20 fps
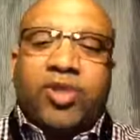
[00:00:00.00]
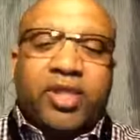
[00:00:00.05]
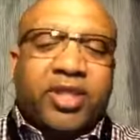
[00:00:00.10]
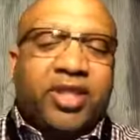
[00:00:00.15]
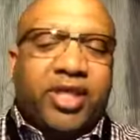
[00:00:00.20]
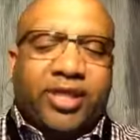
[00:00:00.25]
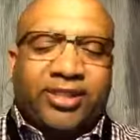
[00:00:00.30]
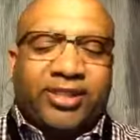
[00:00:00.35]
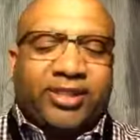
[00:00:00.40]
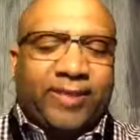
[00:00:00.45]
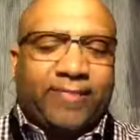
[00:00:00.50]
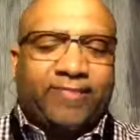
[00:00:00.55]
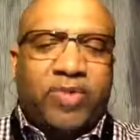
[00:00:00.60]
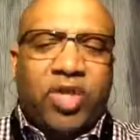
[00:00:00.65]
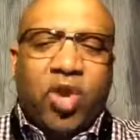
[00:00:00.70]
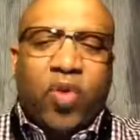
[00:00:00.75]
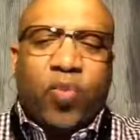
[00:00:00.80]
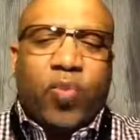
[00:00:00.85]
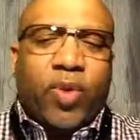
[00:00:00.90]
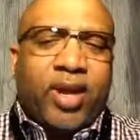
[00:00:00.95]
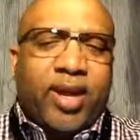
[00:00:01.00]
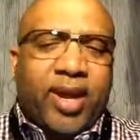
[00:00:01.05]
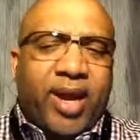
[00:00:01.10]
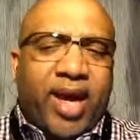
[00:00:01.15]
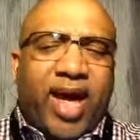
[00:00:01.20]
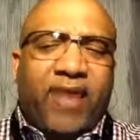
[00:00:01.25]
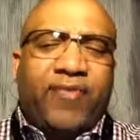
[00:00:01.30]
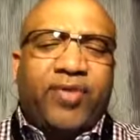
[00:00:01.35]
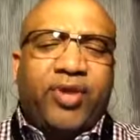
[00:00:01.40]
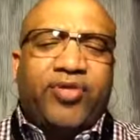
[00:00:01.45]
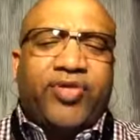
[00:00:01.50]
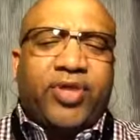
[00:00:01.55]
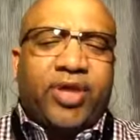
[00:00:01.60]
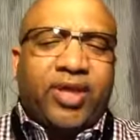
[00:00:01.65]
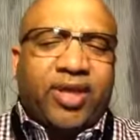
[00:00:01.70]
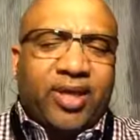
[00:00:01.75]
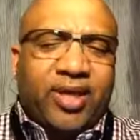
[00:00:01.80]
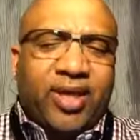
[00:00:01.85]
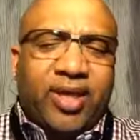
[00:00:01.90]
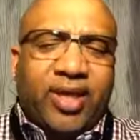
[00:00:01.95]
Listen, Whenever
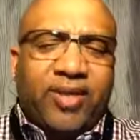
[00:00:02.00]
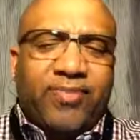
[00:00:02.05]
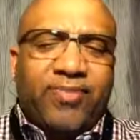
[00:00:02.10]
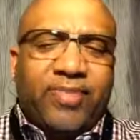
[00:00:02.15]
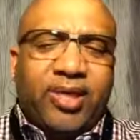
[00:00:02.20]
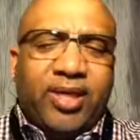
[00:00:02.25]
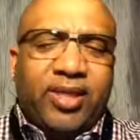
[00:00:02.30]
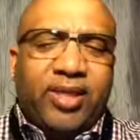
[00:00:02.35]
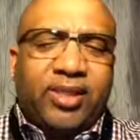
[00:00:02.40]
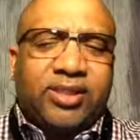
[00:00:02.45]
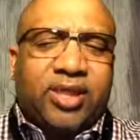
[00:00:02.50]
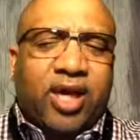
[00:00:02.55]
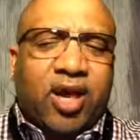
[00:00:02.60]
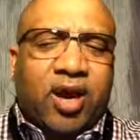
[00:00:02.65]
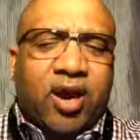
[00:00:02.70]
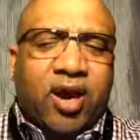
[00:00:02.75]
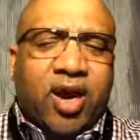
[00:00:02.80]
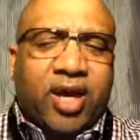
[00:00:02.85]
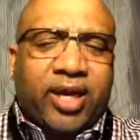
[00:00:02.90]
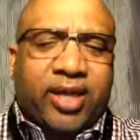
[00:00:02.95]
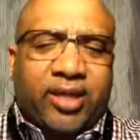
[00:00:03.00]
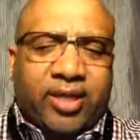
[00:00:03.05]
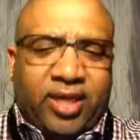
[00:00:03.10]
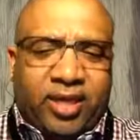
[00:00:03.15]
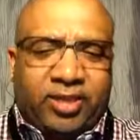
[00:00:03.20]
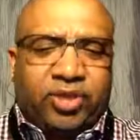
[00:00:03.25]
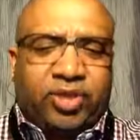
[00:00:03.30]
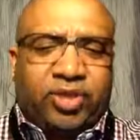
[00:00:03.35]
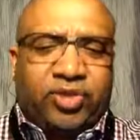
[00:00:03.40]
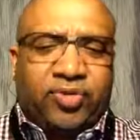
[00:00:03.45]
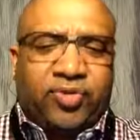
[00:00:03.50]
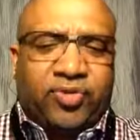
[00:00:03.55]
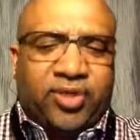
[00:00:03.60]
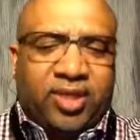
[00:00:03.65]
the enemies are against you,